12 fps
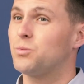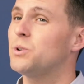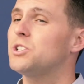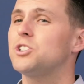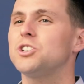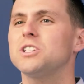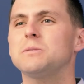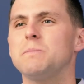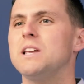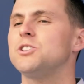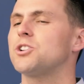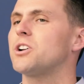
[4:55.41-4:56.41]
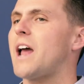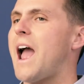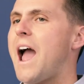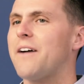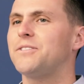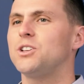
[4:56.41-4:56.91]
which just means you're gonna
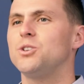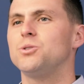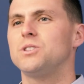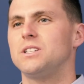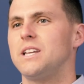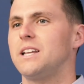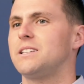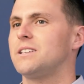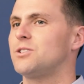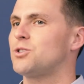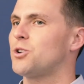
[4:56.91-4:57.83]
have to use the dentist